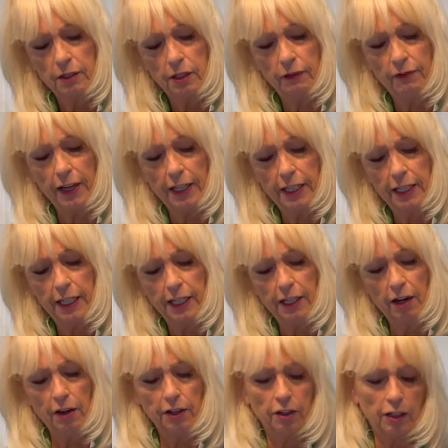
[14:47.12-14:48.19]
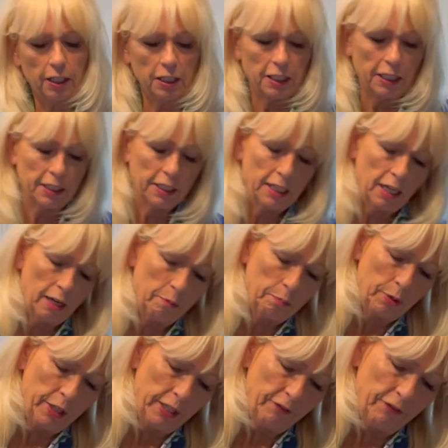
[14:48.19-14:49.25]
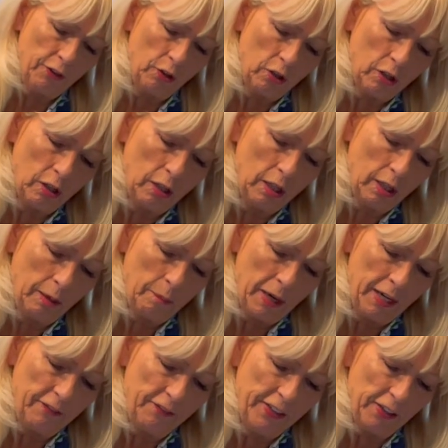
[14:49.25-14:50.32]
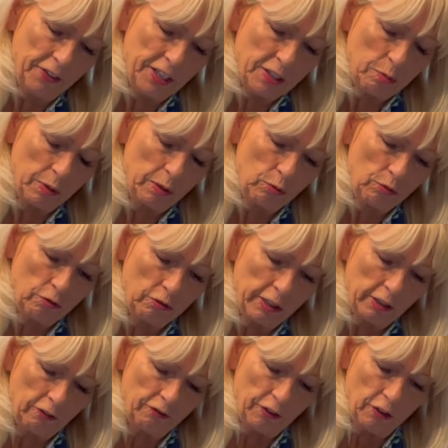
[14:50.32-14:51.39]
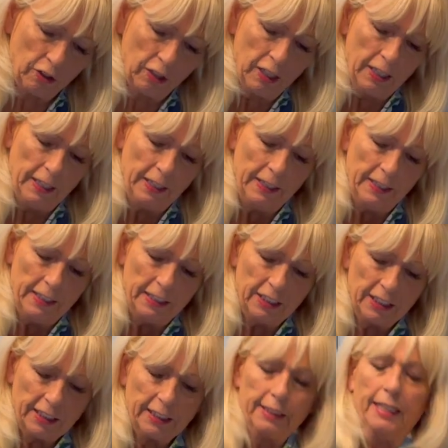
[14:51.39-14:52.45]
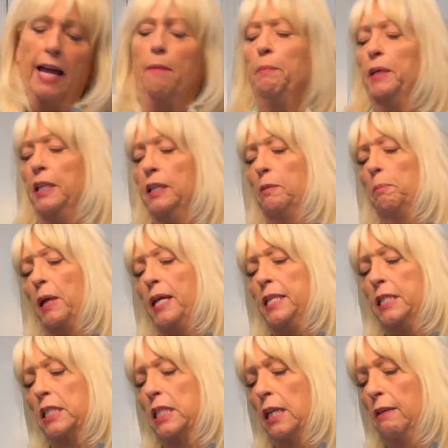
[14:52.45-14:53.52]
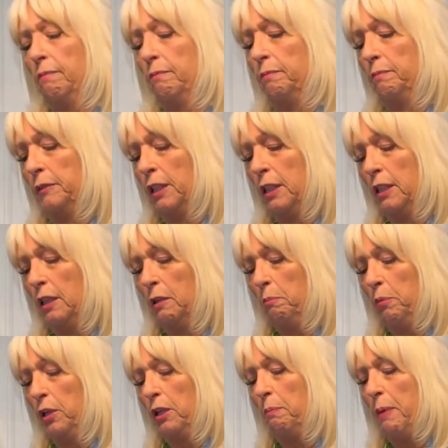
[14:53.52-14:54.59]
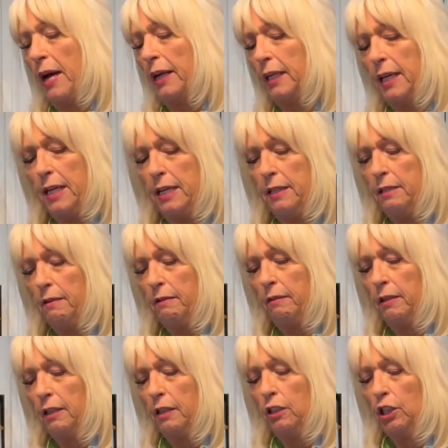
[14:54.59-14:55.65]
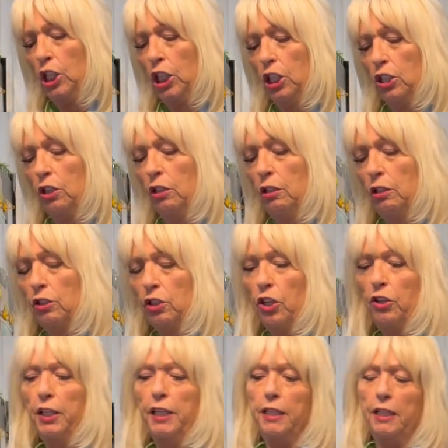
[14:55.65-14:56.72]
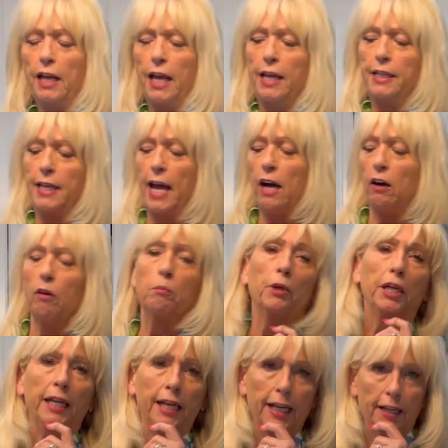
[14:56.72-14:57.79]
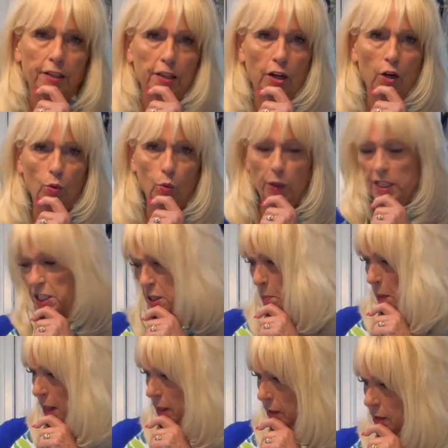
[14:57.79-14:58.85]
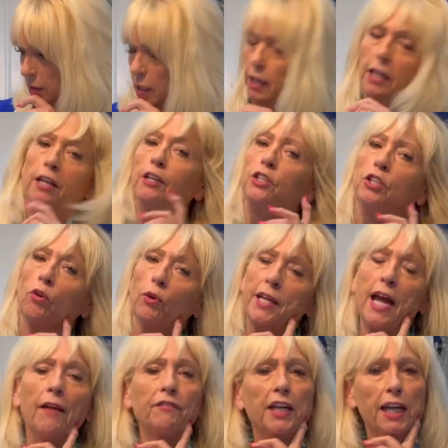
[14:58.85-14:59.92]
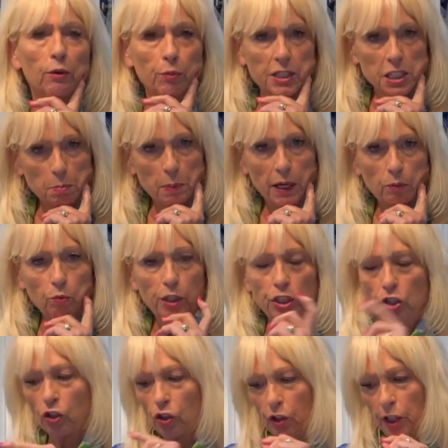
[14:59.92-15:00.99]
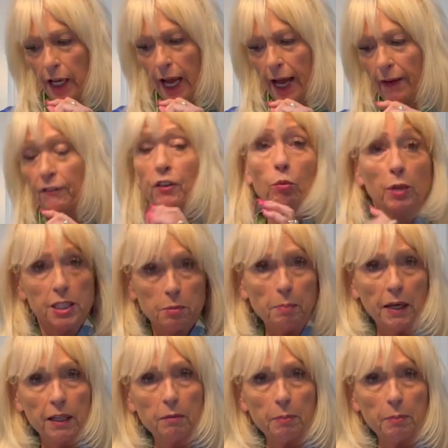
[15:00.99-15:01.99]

I can get it on her because it's pretty full. I might have filled this one really full. Snap it into place, put it back in, turn it, and now I'm going to hit respin. You only have to hit respin when you're going to have to respin it